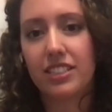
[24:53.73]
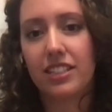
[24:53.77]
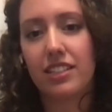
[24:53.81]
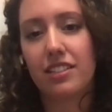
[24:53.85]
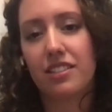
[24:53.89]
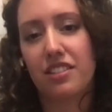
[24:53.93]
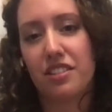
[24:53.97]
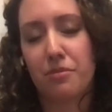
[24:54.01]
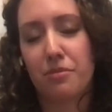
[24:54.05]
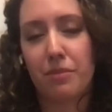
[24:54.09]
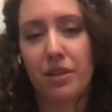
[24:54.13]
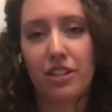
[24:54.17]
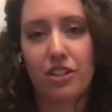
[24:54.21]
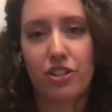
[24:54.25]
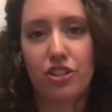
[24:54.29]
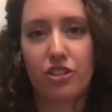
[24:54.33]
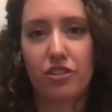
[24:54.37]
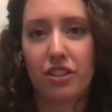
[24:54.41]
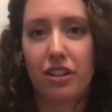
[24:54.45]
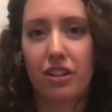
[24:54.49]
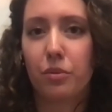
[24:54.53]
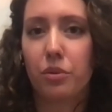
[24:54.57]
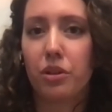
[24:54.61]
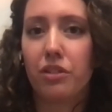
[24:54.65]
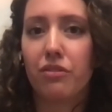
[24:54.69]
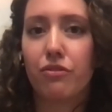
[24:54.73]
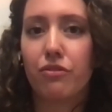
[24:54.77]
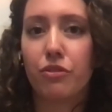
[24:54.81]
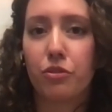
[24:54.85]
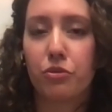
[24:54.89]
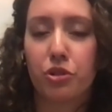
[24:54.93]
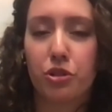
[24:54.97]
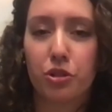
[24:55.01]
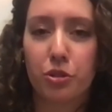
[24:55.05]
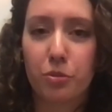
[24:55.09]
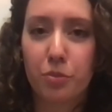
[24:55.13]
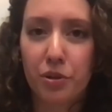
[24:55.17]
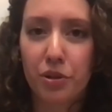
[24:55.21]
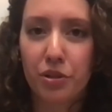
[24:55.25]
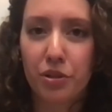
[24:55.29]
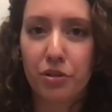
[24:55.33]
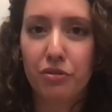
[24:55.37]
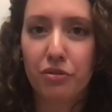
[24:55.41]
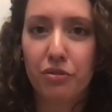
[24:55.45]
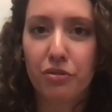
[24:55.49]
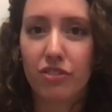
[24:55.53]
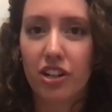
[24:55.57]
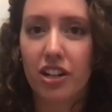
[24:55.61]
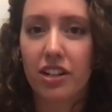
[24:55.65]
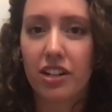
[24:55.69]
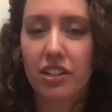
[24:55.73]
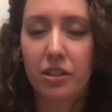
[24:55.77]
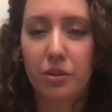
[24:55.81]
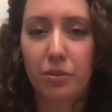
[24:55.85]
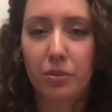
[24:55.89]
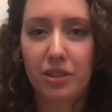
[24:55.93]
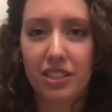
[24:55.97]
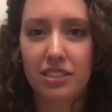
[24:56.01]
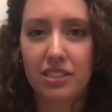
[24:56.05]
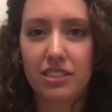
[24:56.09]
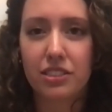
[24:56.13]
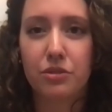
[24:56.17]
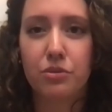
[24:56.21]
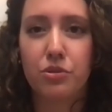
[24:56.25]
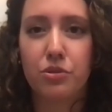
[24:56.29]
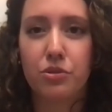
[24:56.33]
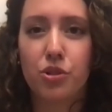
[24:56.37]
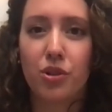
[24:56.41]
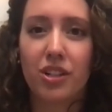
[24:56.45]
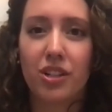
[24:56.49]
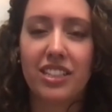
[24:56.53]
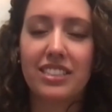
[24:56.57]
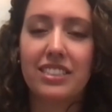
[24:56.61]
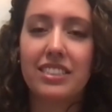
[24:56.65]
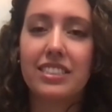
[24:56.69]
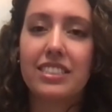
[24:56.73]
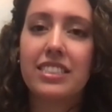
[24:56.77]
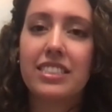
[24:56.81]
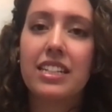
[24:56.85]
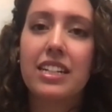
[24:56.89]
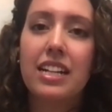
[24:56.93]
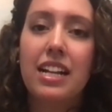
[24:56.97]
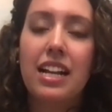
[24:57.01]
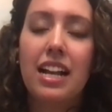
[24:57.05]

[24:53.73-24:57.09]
and to make sure that we future proof for anyone else who joins.